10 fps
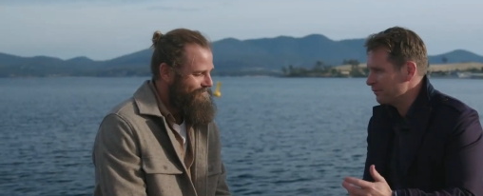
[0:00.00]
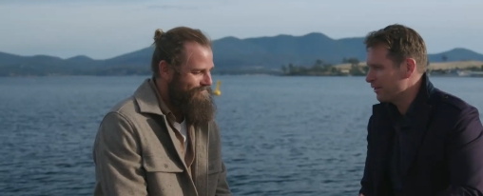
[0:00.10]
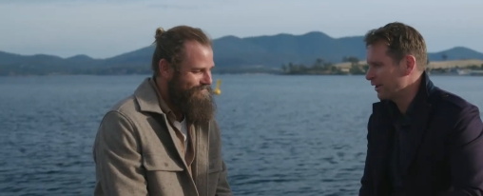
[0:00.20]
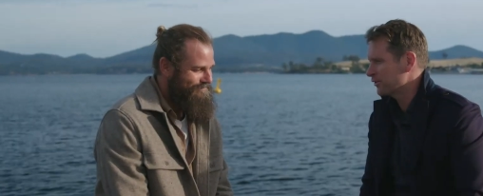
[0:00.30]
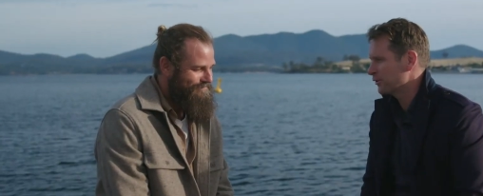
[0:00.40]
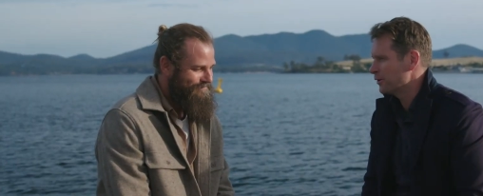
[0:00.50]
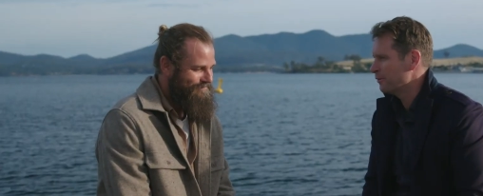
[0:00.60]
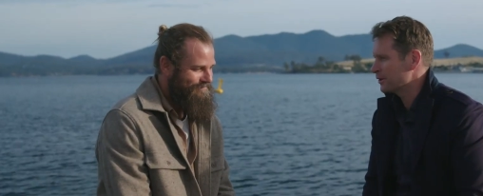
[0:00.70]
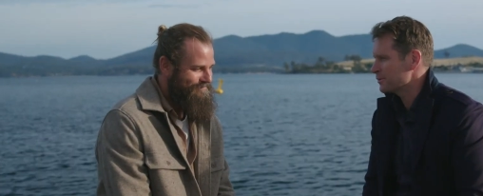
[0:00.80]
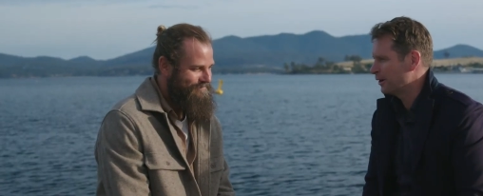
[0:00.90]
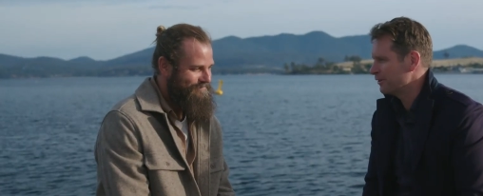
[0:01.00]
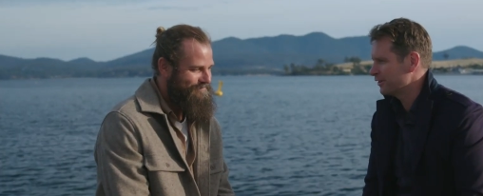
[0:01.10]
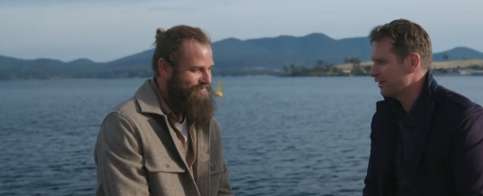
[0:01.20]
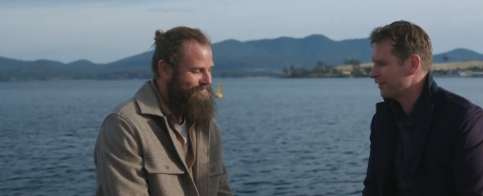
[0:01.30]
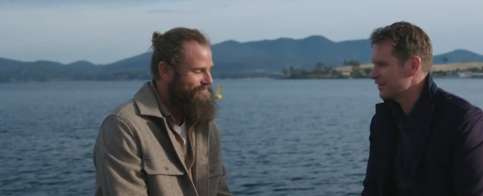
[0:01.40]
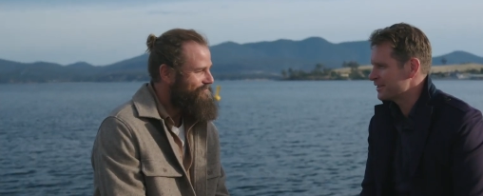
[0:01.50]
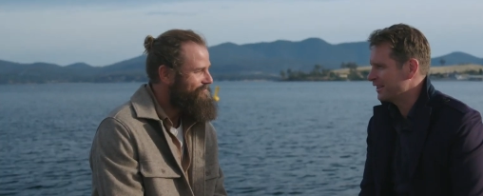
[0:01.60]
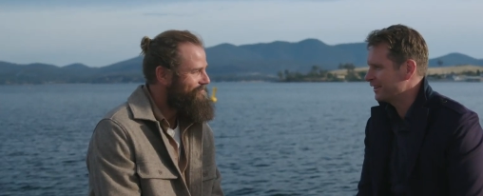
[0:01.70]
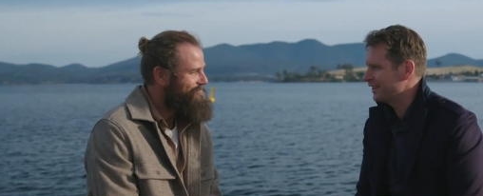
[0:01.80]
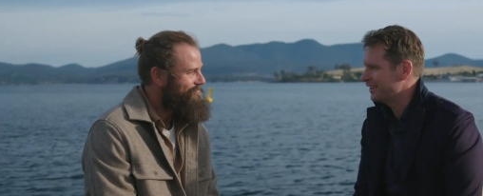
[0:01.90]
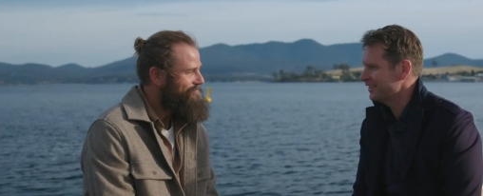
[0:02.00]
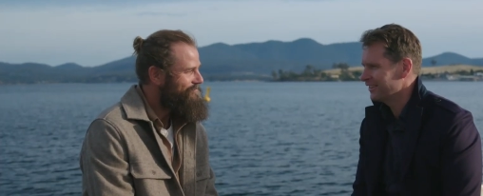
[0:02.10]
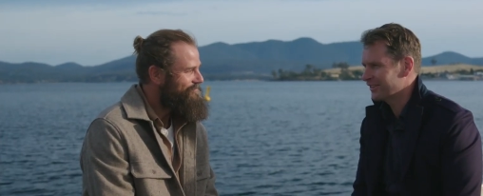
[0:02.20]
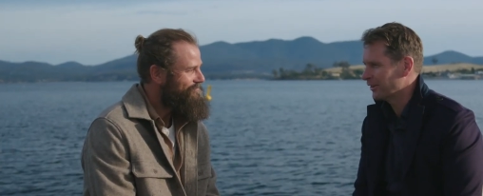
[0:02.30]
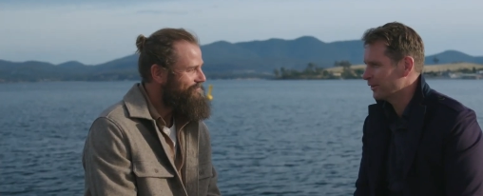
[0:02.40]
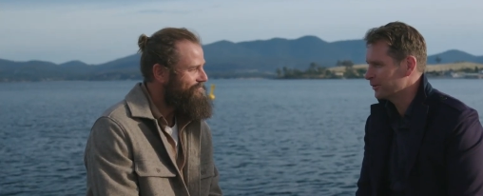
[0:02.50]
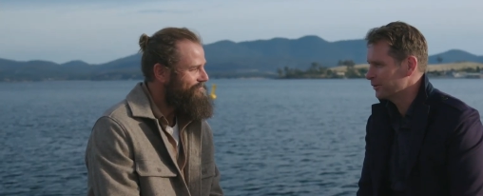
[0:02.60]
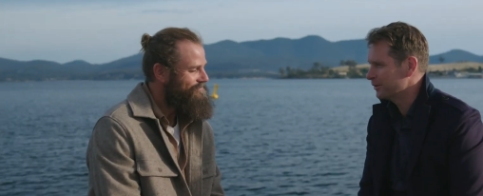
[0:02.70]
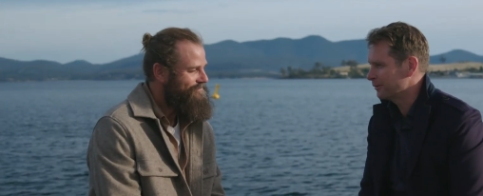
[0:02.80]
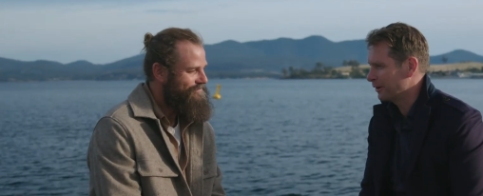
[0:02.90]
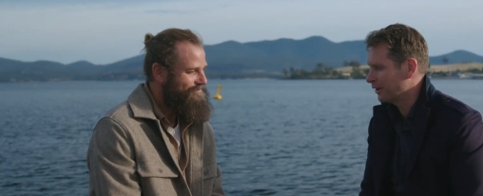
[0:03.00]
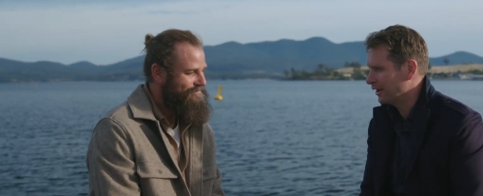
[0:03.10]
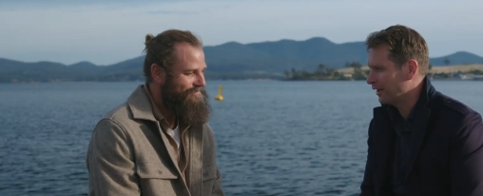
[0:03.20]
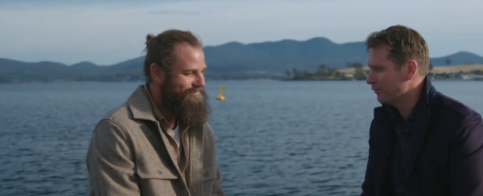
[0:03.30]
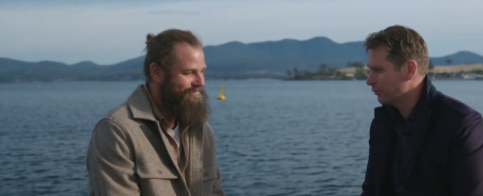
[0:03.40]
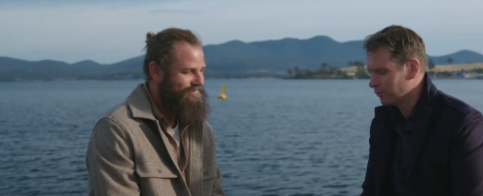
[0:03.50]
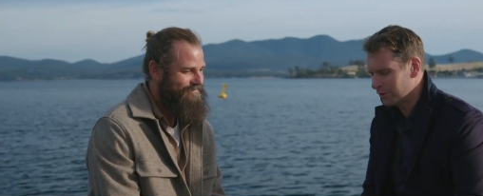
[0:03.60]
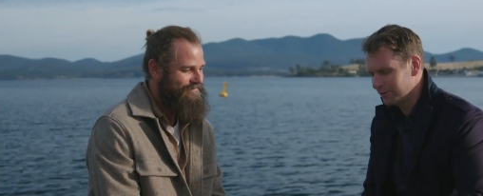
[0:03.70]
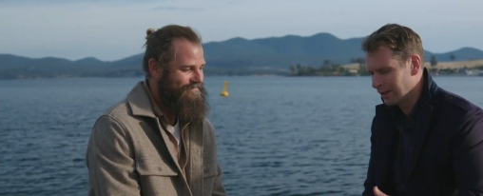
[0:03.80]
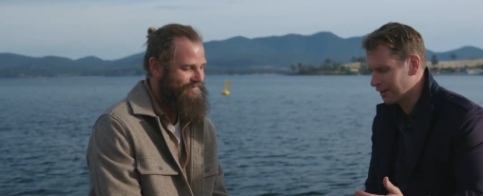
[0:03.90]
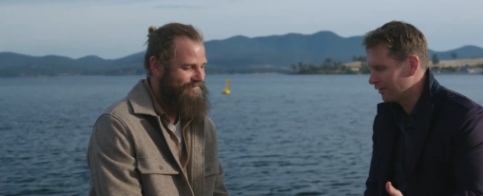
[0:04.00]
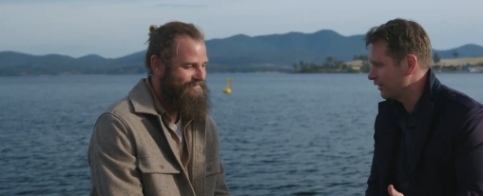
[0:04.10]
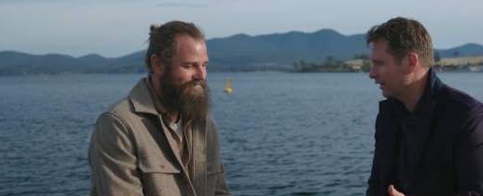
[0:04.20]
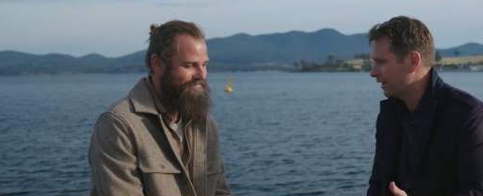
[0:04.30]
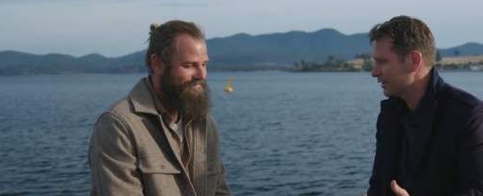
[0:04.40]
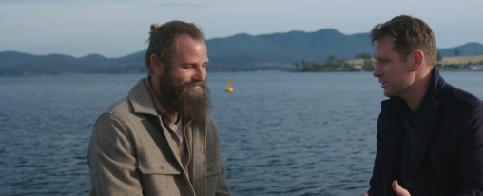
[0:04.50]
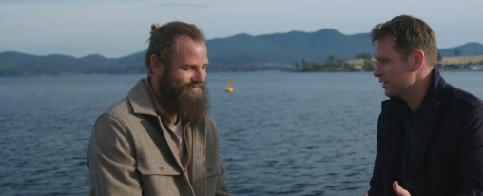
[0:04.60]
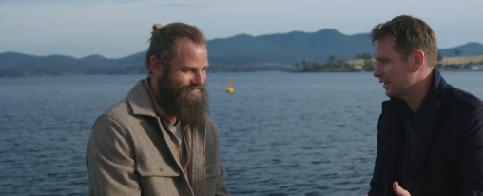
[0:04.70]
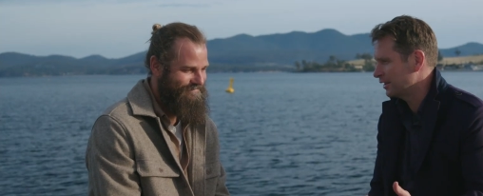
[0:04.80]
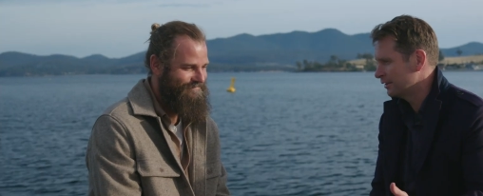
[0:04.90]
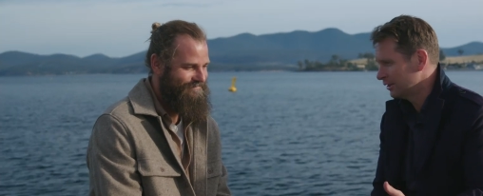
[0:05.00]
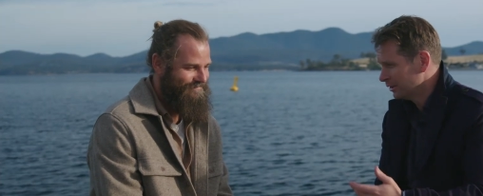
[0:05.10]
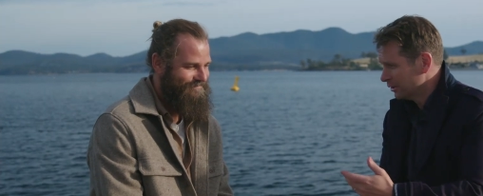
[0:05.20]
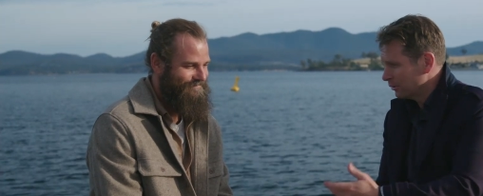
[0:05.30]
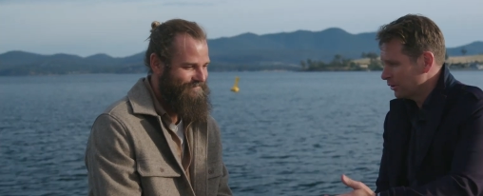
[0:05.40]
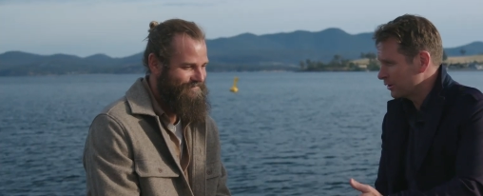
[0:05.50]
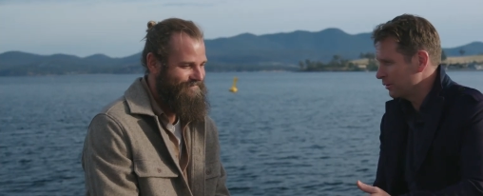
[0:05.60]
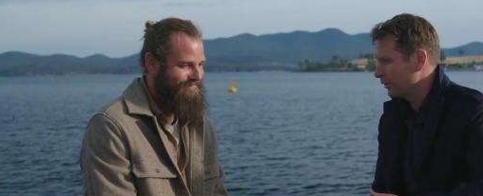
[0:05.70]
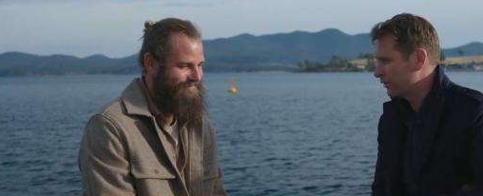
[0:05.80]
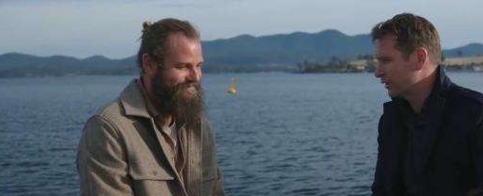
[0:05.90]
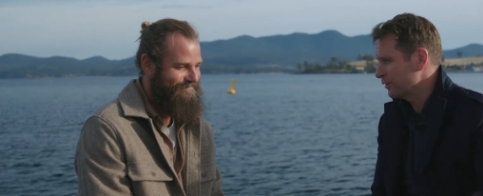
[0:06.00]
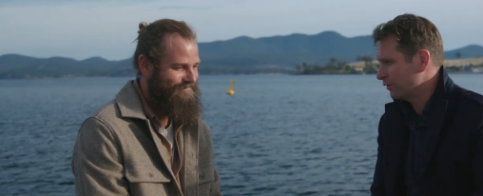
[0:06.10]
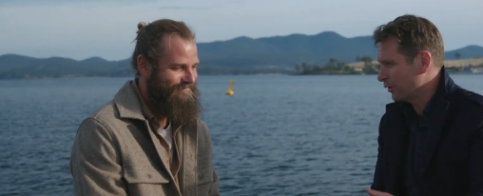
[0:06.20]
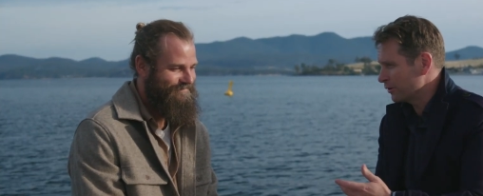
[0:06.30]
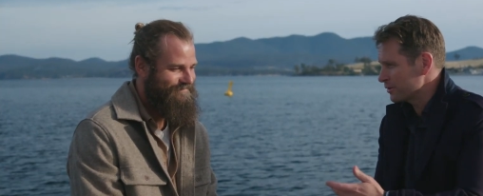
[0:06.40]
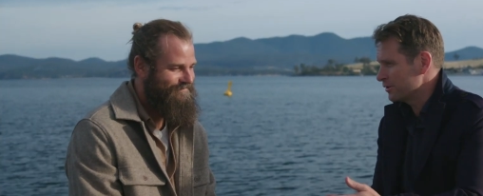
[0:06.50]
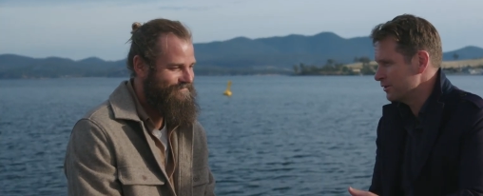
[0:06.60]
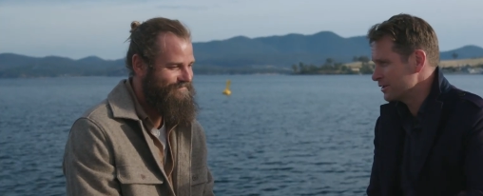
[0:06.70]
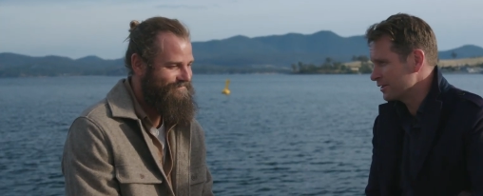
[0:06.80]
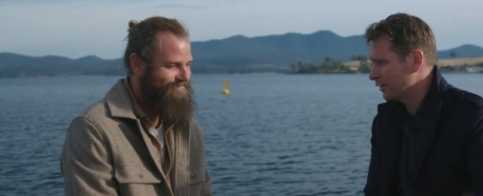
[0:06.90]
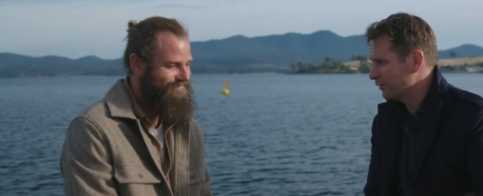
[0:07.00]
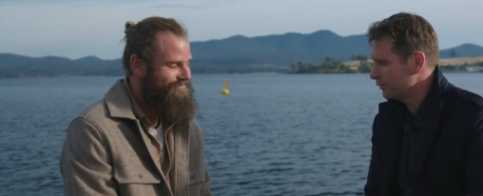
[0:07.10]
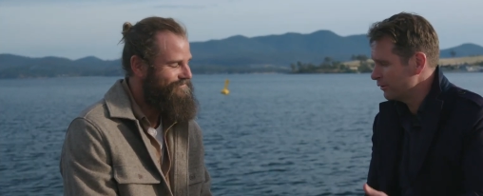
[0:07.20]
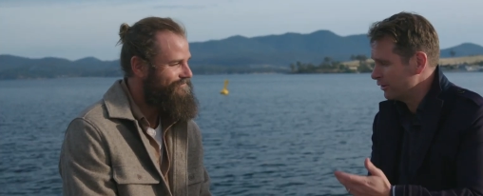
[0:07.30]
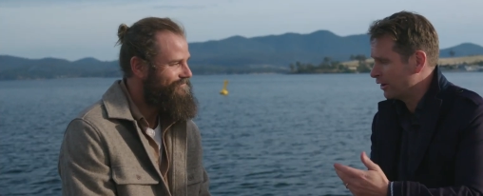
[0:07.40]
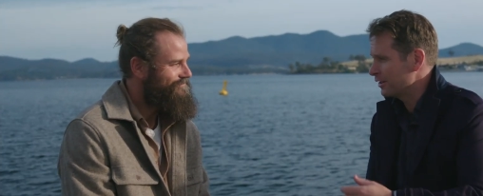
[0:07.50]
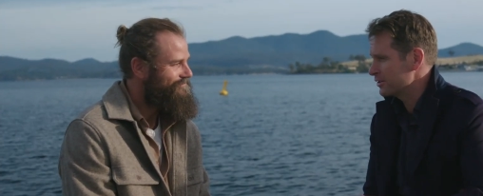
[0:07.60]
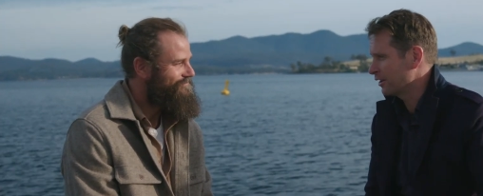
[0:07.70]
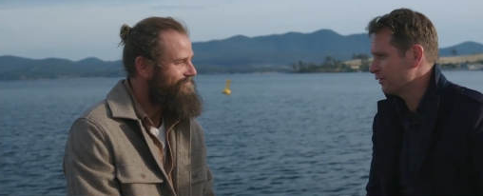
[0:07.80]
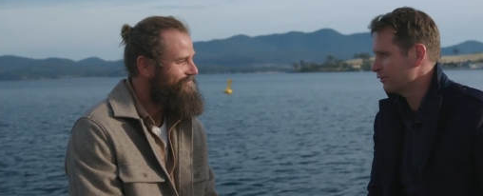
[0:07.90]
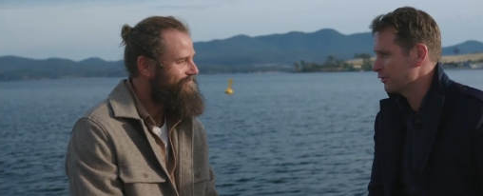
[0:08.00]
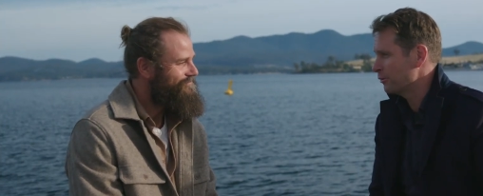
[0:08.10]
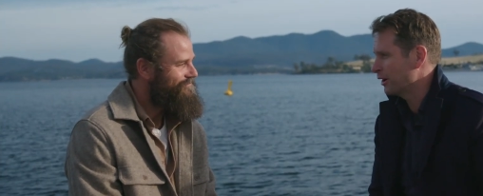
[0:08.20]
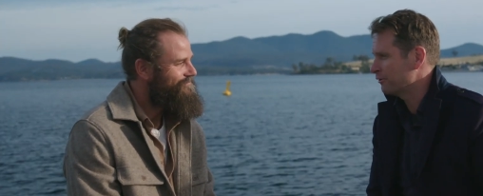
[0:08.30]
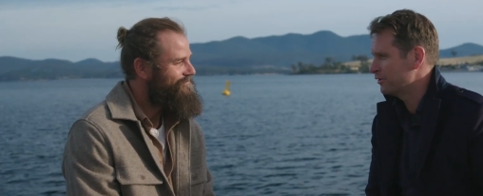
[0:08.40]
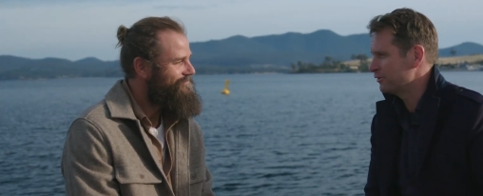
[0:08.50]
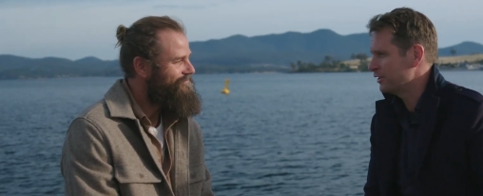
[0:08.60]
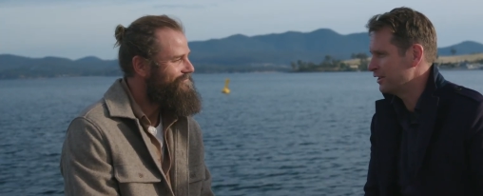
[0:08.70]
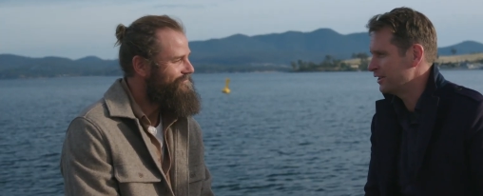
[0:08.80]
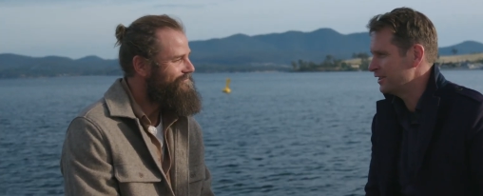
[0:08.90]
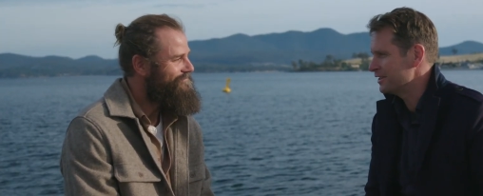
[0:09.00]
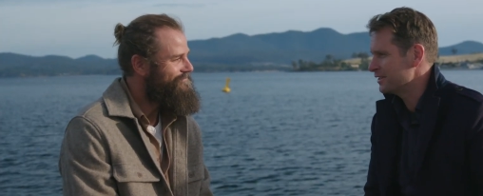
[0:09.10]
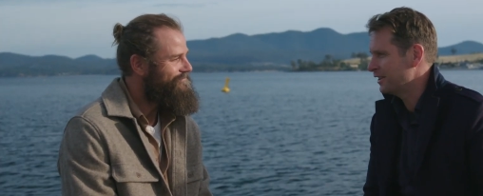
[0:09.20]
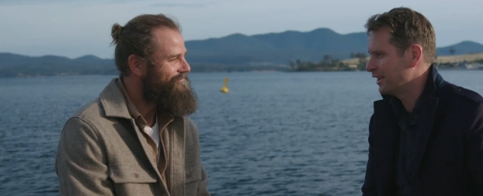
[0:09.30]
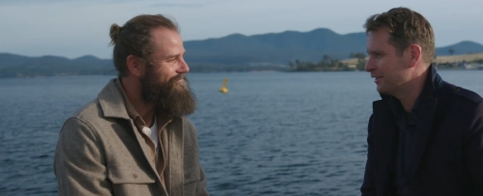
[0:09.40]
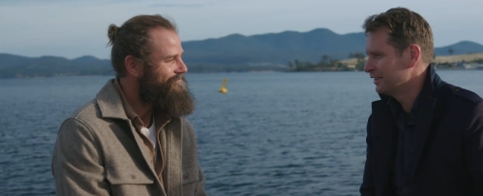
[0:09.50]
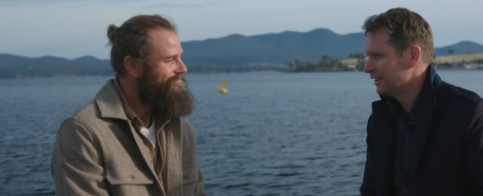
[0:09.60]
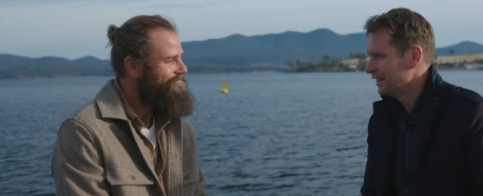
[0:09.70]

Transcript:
Speaker 1: thanks very much, mate, for having us down here. It's so good. I'm, i love what we've done over the last year, working with Sea Forest and yourself. We've known each other for about 15 years now.